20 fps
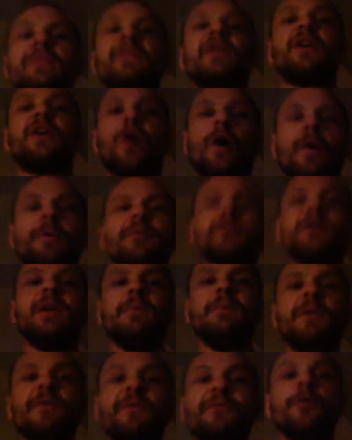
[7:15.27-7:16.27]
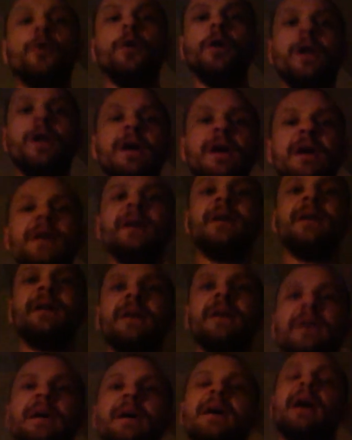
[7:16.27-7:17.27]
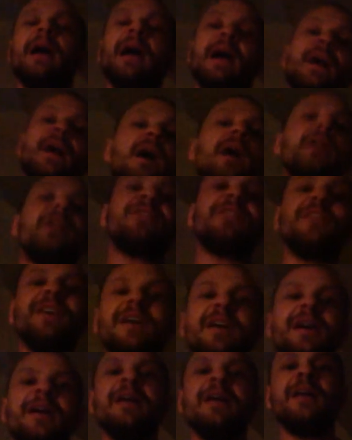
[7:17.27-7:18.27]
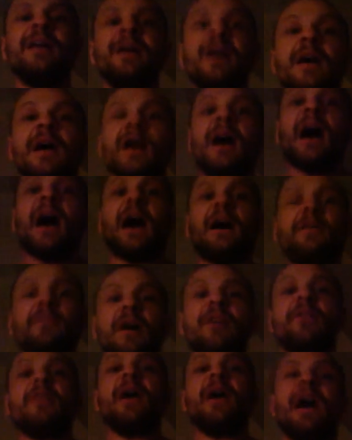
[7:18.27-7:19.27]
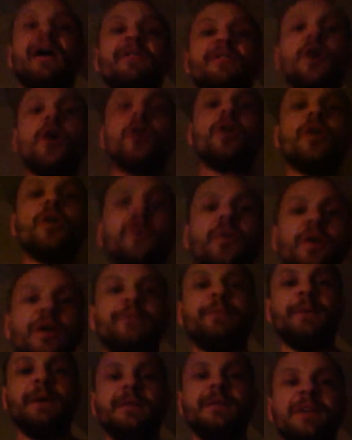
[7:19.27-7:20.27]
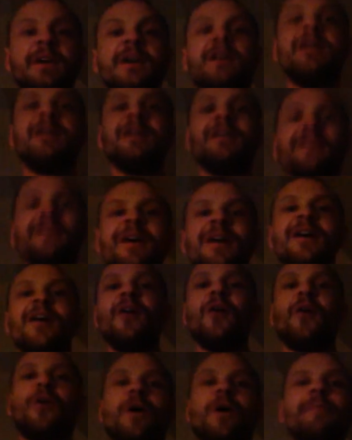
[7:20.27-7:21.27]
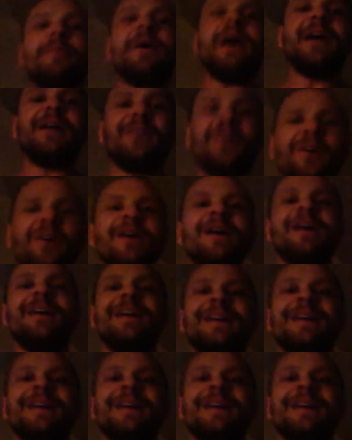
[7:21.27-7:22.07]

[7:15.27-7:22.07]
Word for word: The carbs will keep me full, and honestly, I'd rather have Cocoa Krispies or a bagel